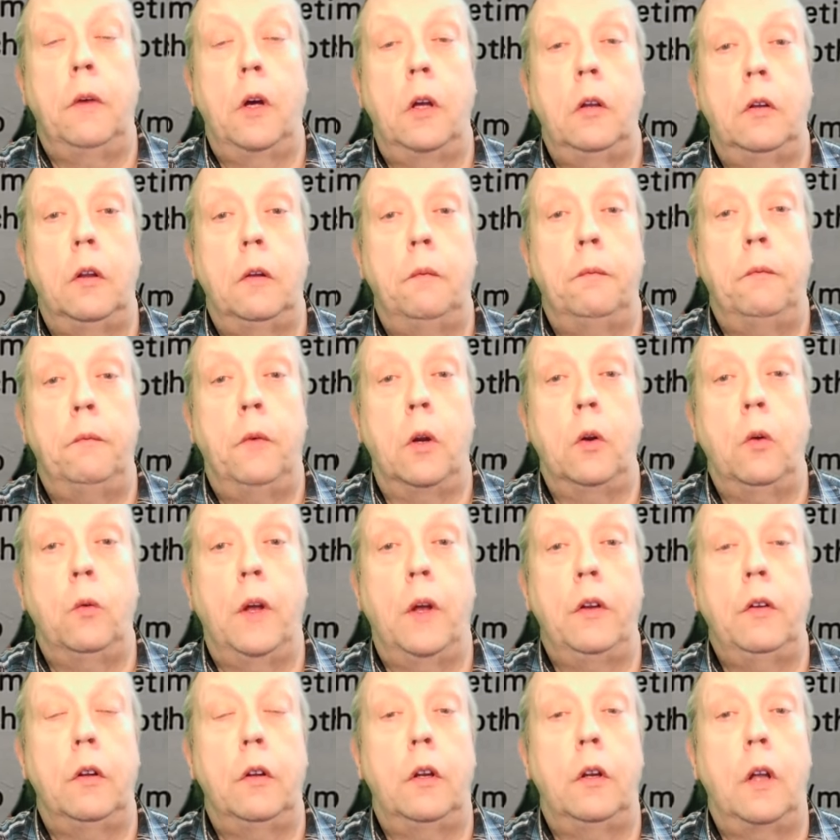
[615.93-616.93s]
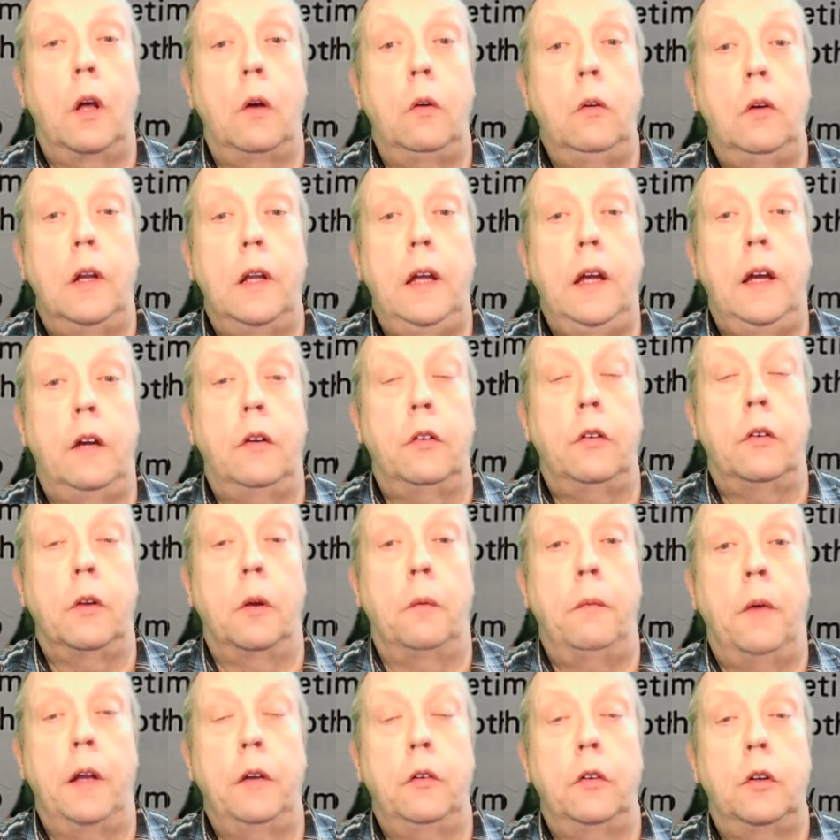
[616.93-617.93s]
Most of the modern ones don't leak
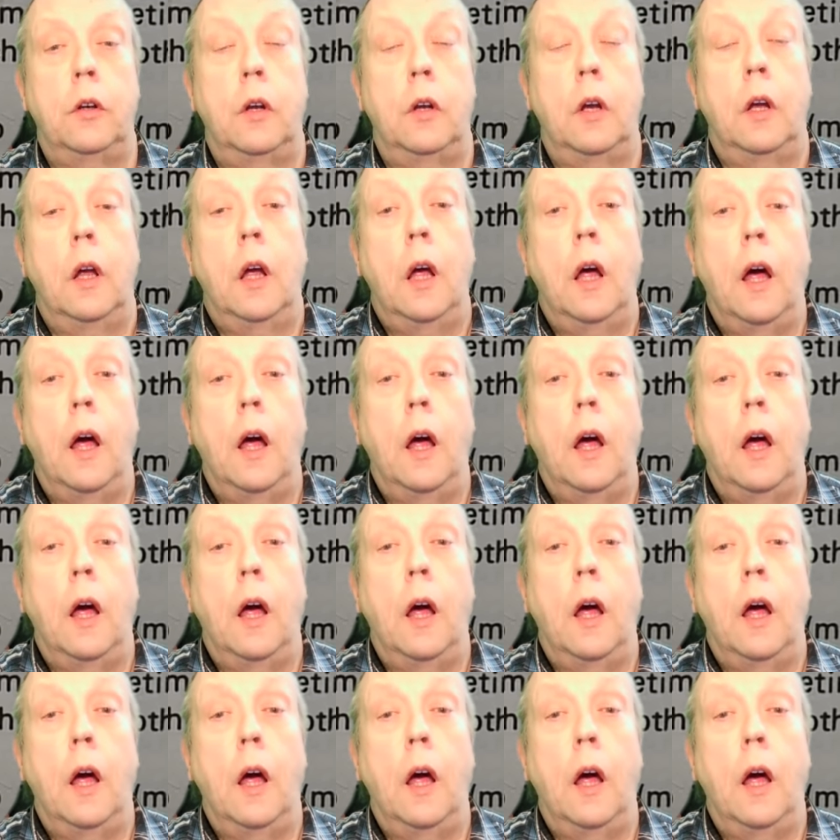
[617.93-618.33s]
so much,